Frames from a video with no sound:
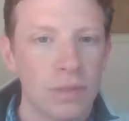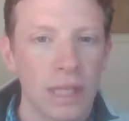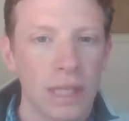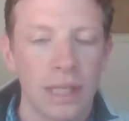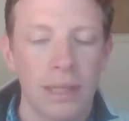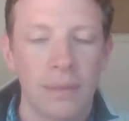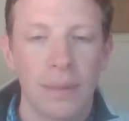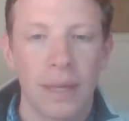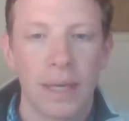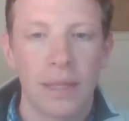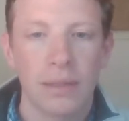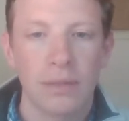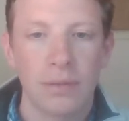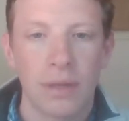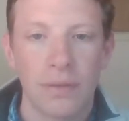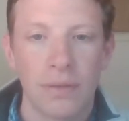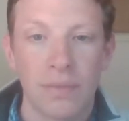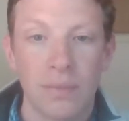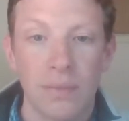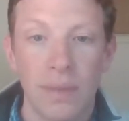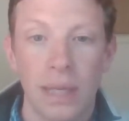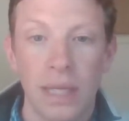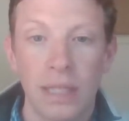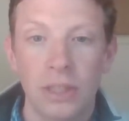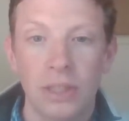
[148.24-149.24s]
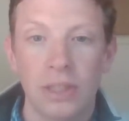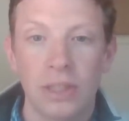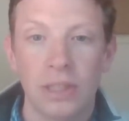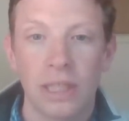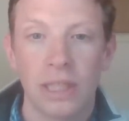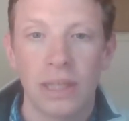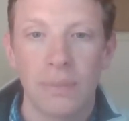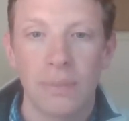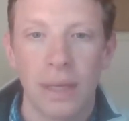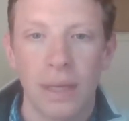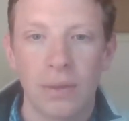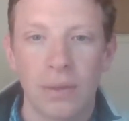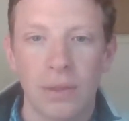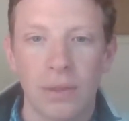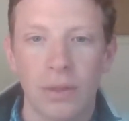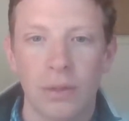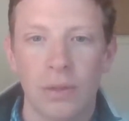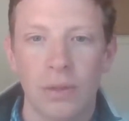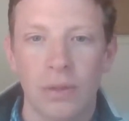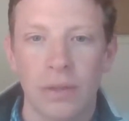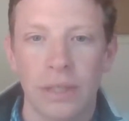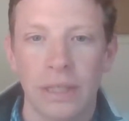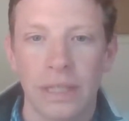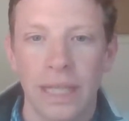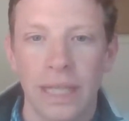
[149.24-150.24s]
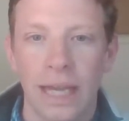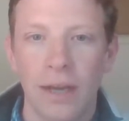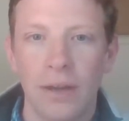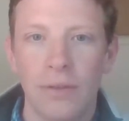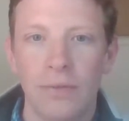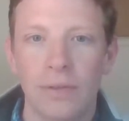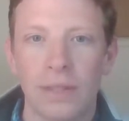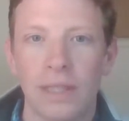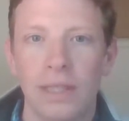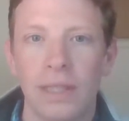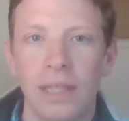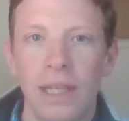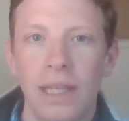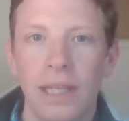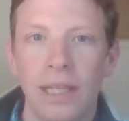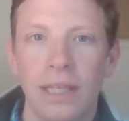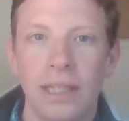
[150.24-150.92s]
Think about the Reformation, think about Luther and Calvin.